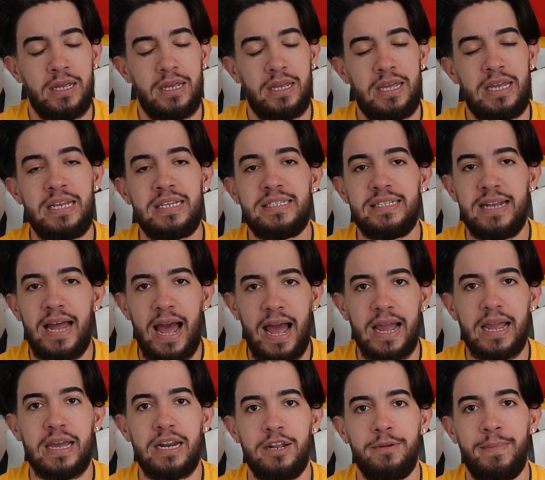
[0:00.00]
he's
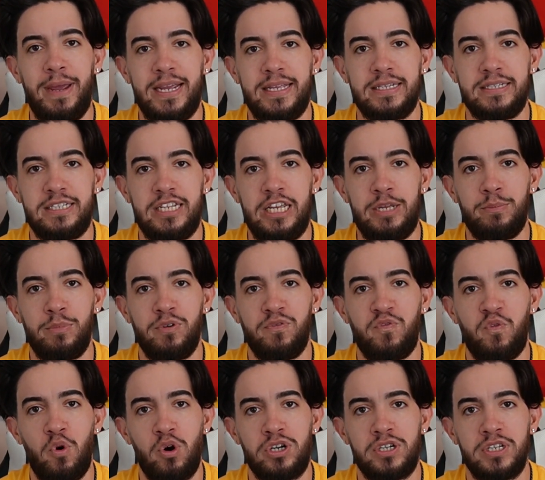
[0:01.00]
not going to make the team,
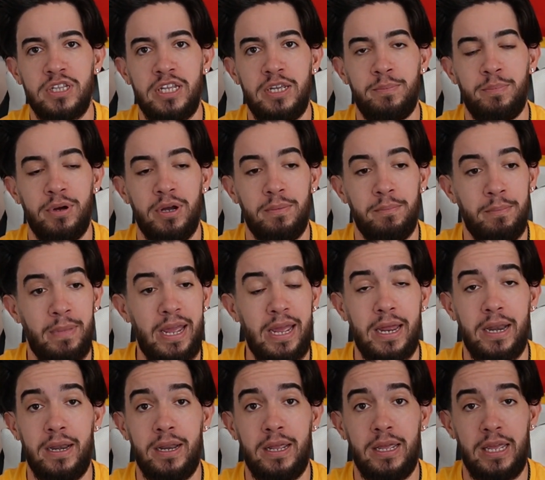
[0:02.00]
unfortunately, but
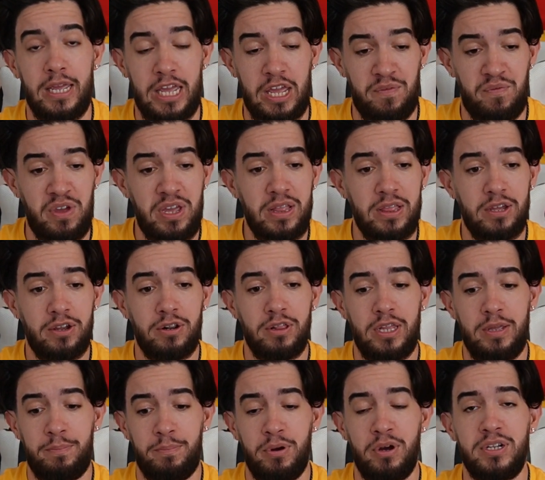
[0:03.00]
man, if he
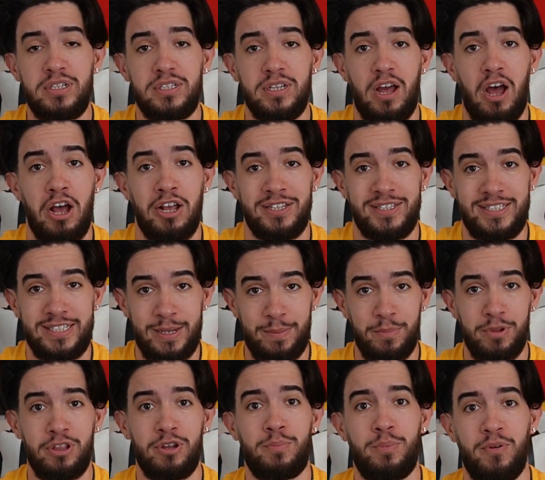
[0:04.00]
literally puts a
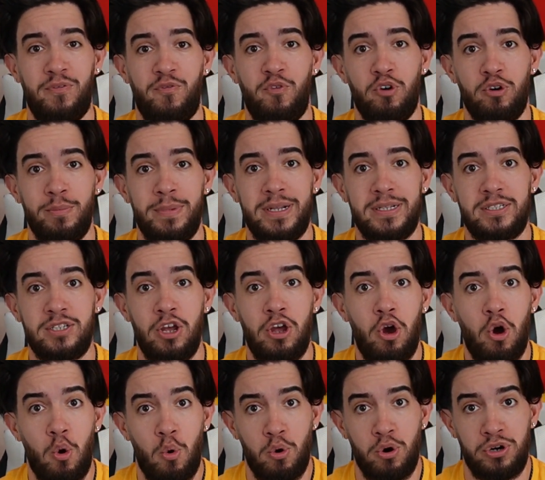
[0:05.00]
similar performance
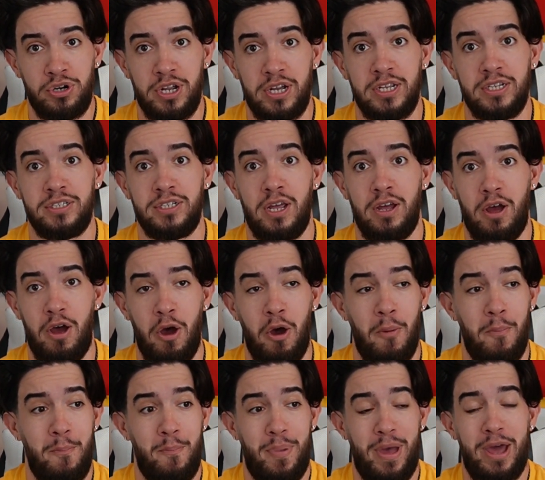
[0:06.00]
or does
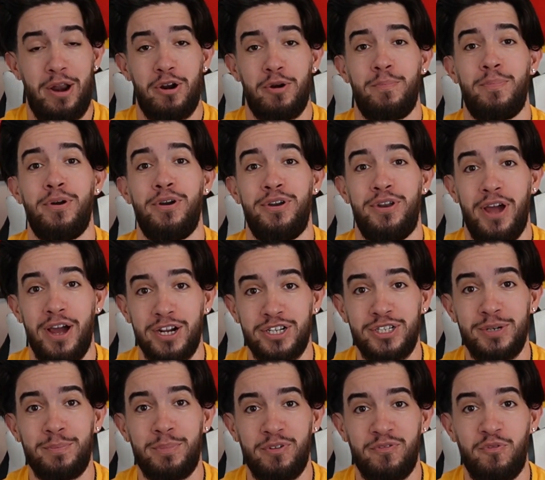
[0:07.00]
a better
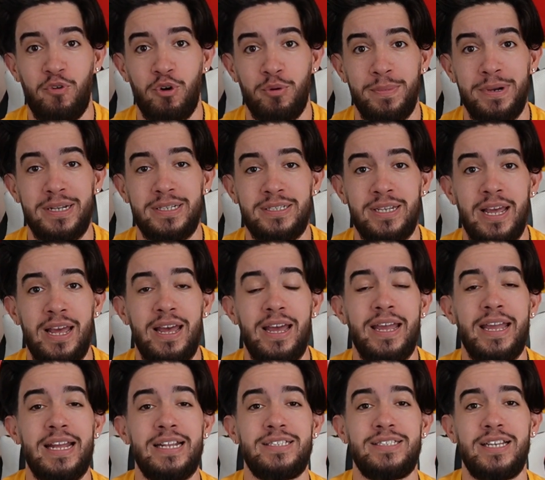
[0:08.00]
production performance
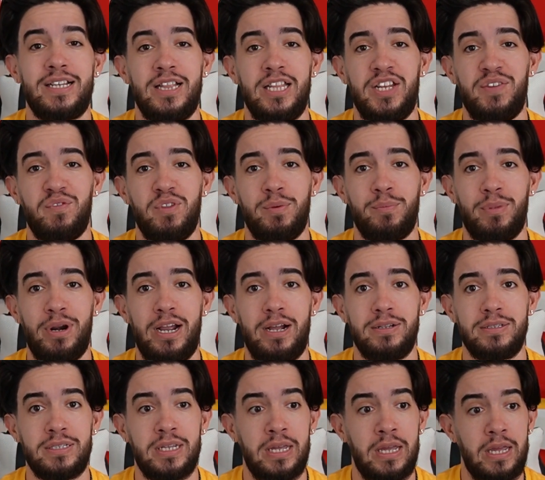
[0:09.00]
against the Cleveland
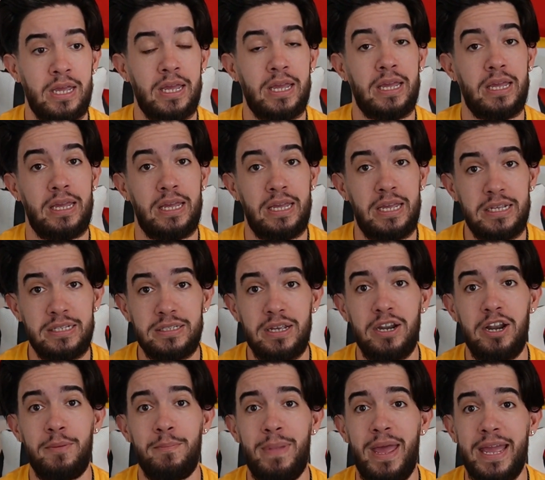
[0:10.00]
Browns, he's
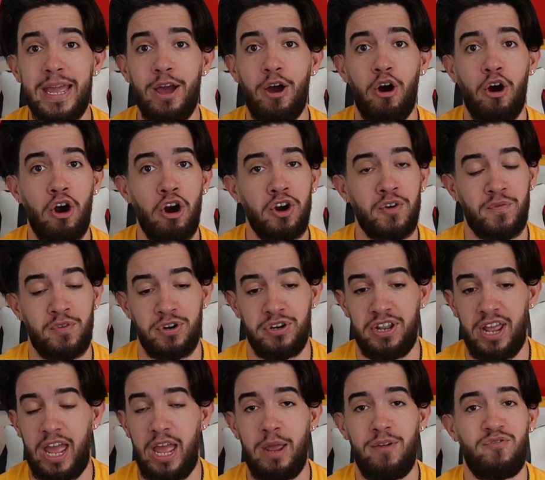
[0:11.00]
going to make it hard for
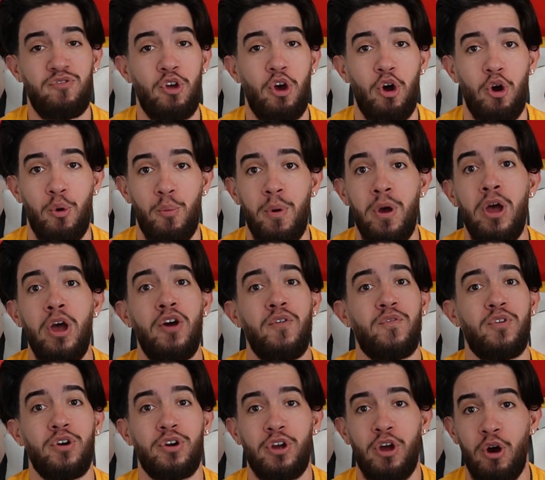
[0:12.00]
Dave Tope,
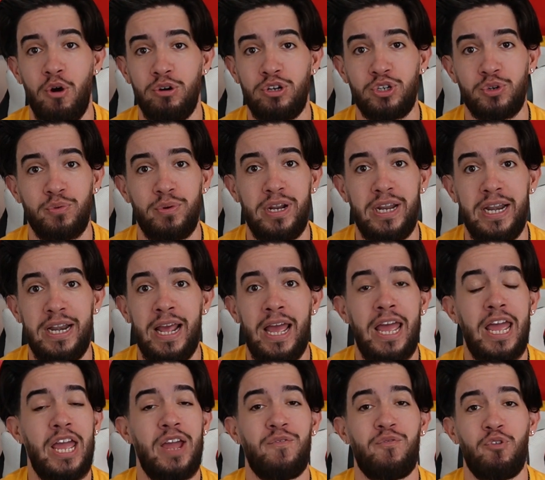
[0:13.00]
for Coach Reid,
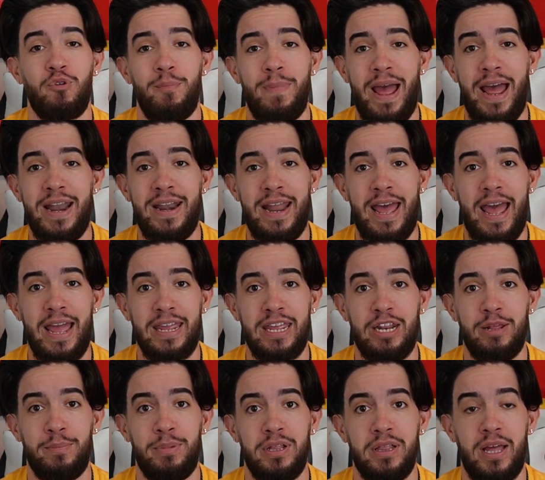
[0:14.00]
and for Matt Nagy
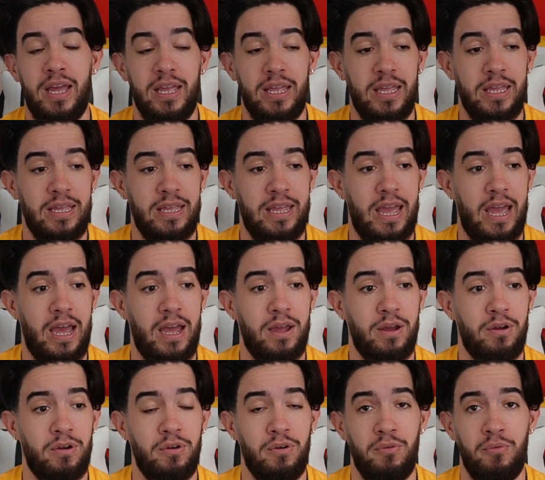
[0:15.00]
to be like, yeah,
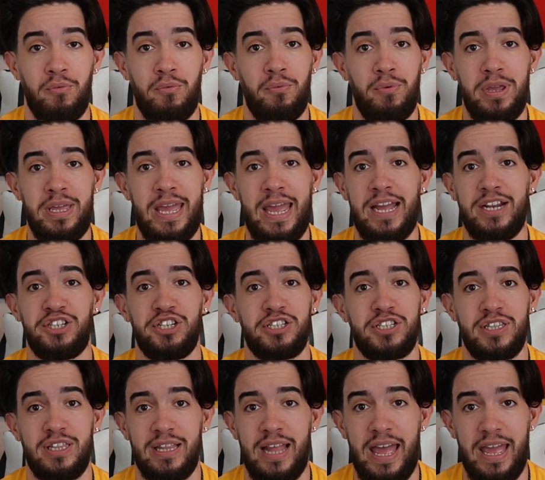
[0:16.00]
we can't just
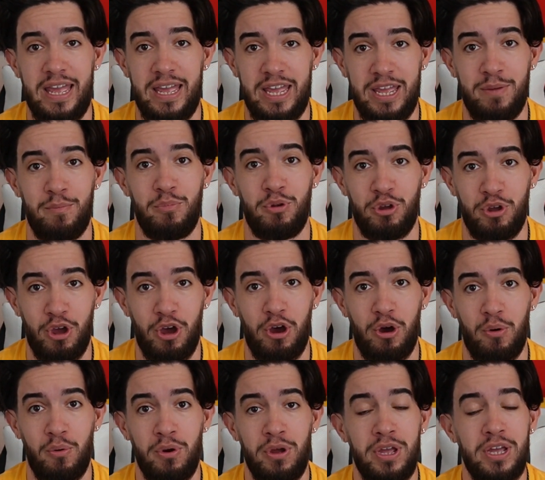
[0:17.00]
let him
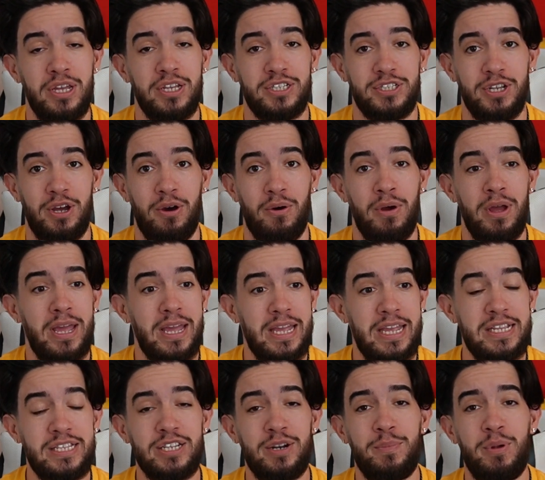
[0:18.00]
go. So
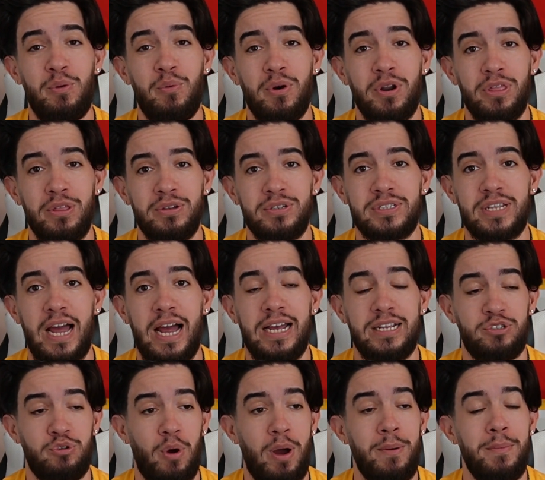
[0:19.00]
he's going to be one of those guys
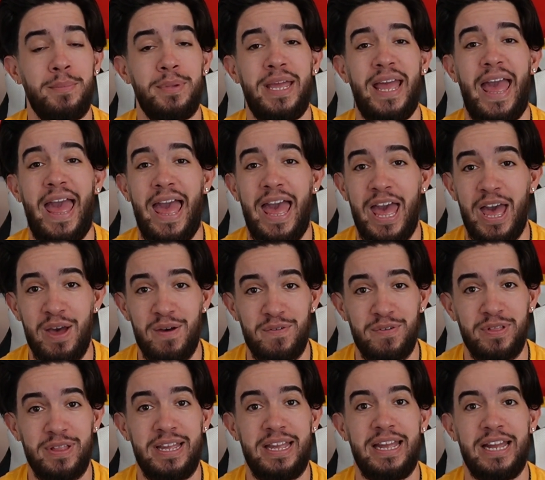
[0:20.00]
who I'm going to be
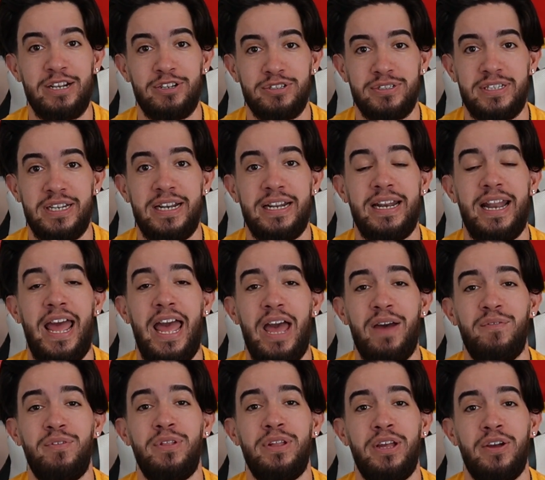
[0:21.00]
heavily interested in,
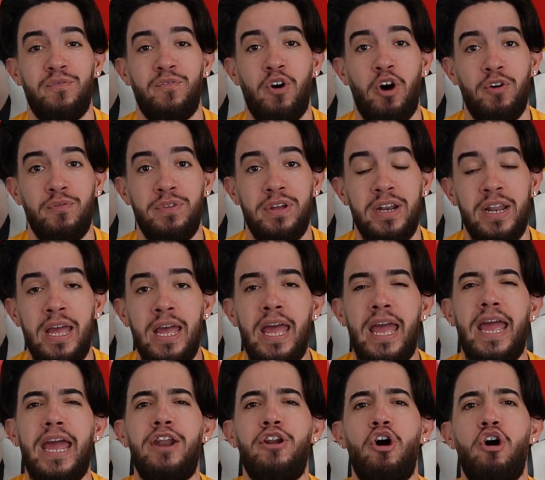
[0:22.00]
heavily involved in,
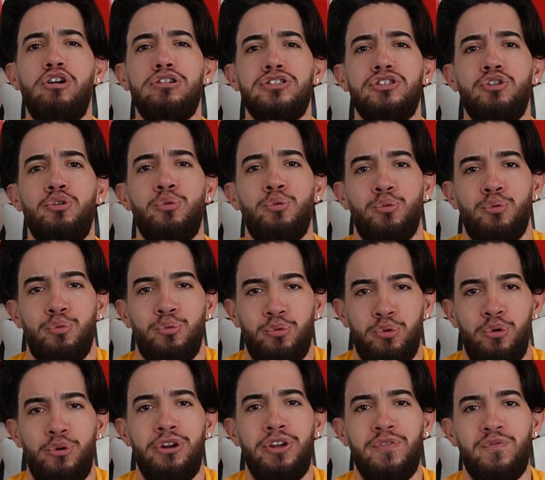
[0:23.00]
and also
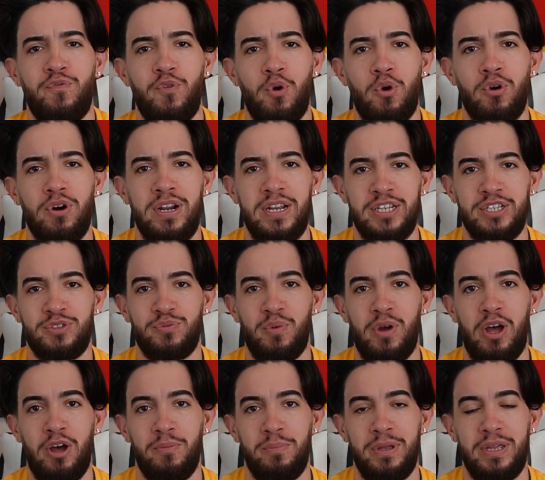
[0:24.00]
rooting for as
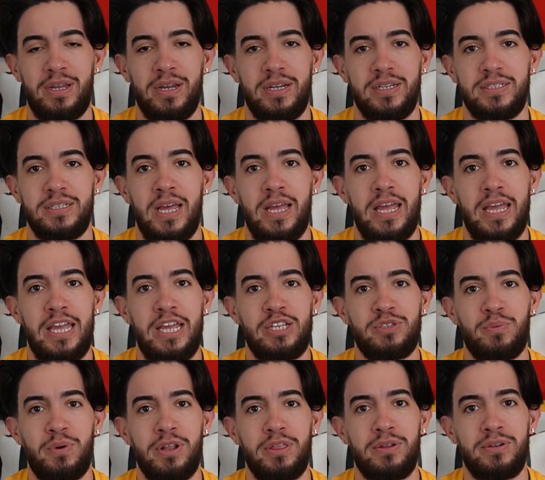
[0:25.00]
well, because he's
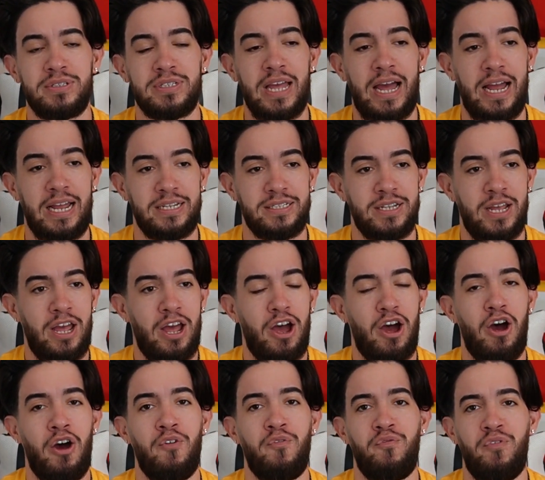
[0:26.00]
one of those guys,
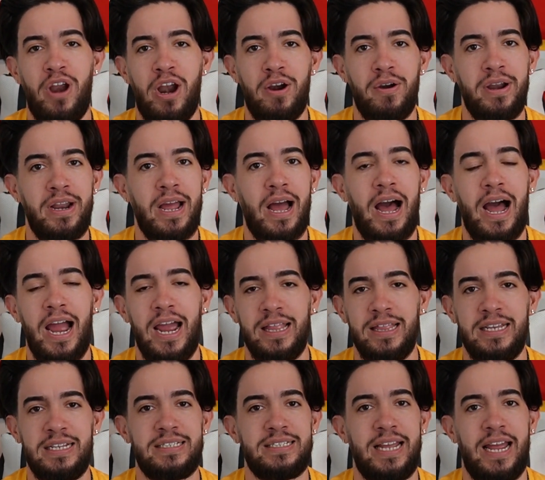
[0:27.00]
a very
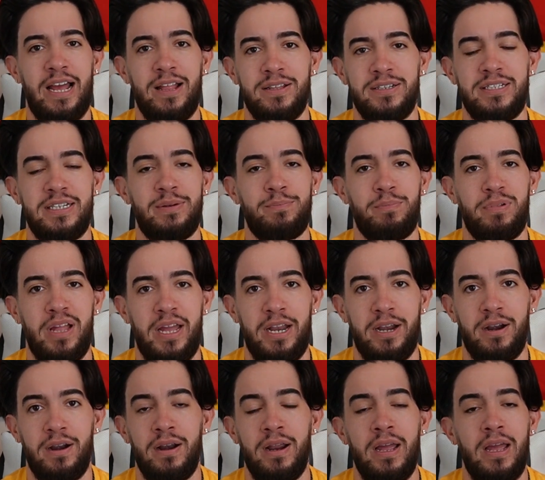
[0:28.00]
highly talented
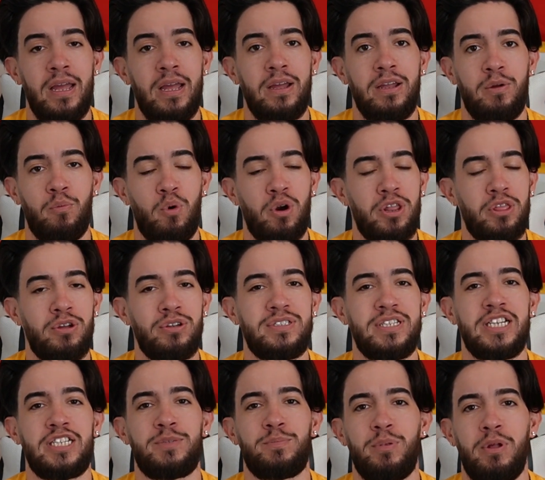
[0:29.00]
player, one of those
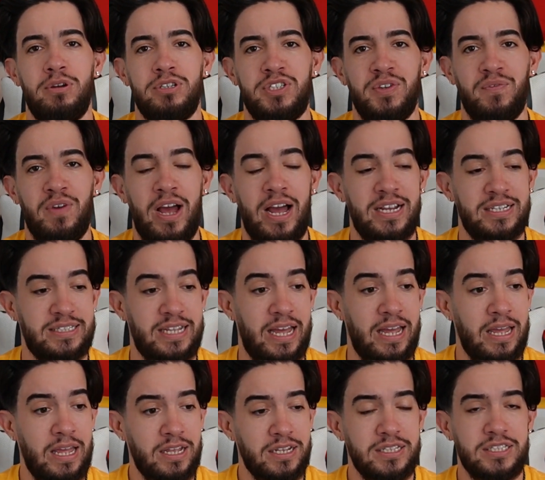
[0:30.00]
explosive guys
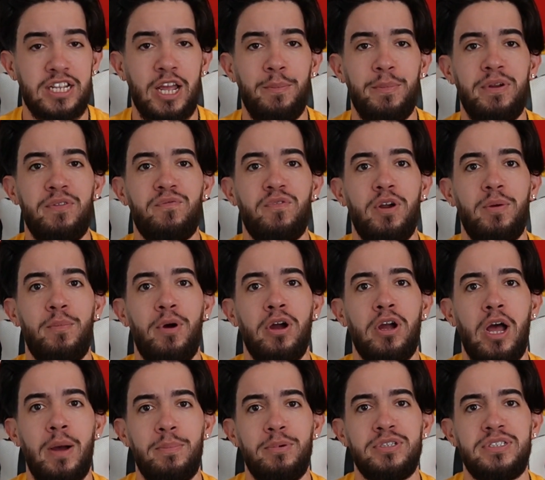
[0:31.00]
that is coming from a
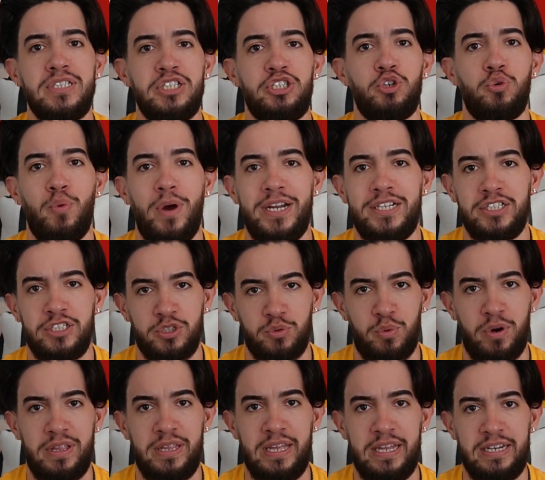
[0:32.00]
couple situations
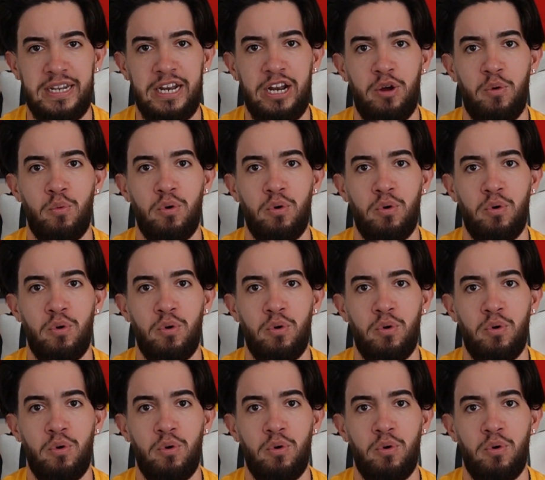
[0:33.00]
where they didn't